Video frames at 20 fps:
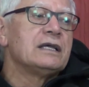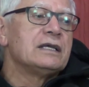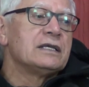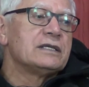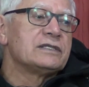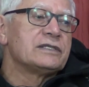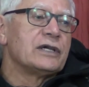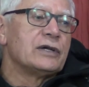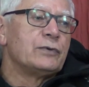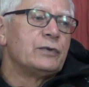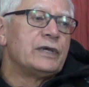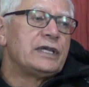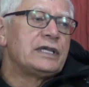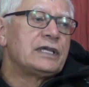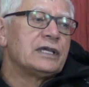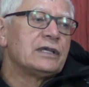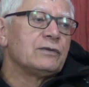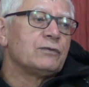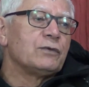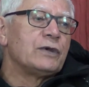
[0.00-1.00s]
So we
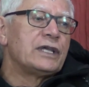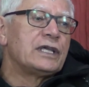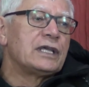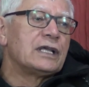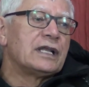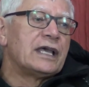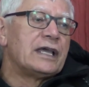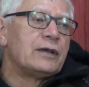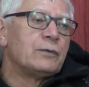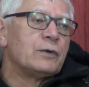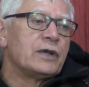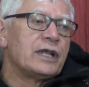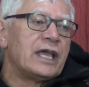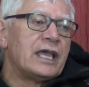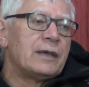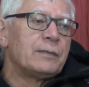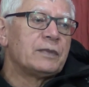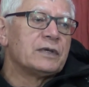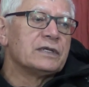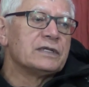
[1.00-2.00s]
can regulate what
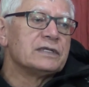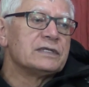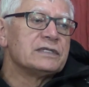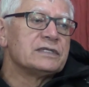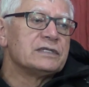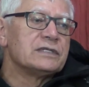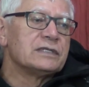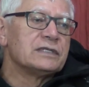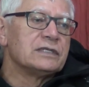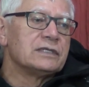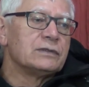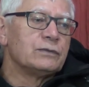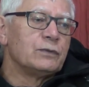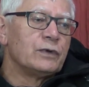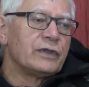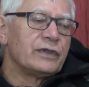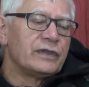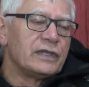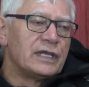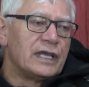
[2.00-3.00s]
happens
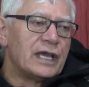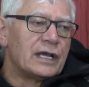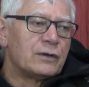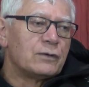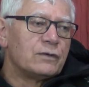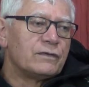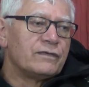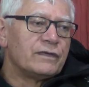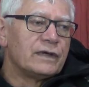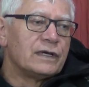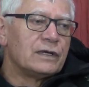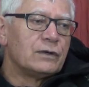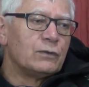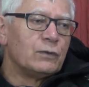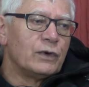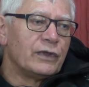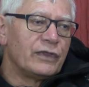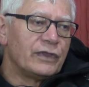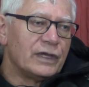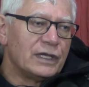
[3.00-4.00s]
with the aquifer
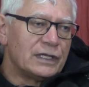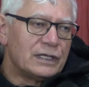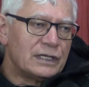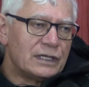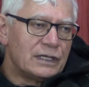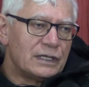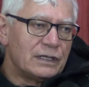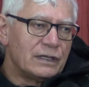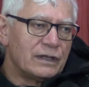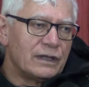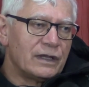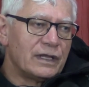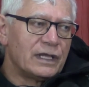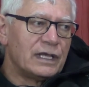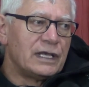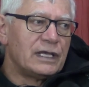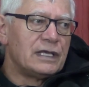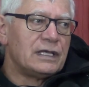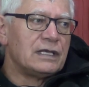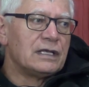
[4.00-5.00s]
within
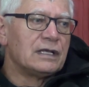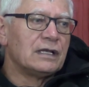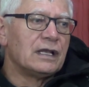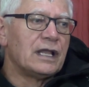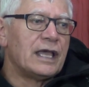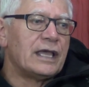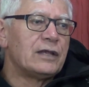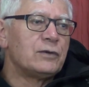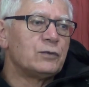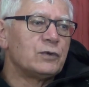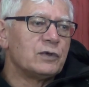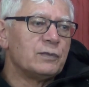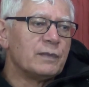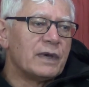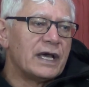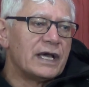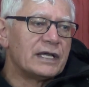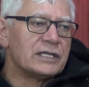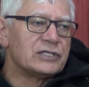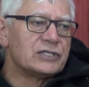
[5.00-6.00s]
the landward
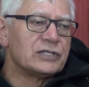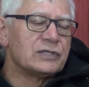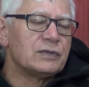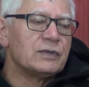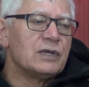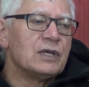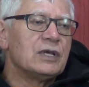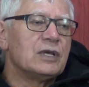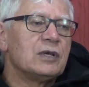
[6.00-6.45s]
margin,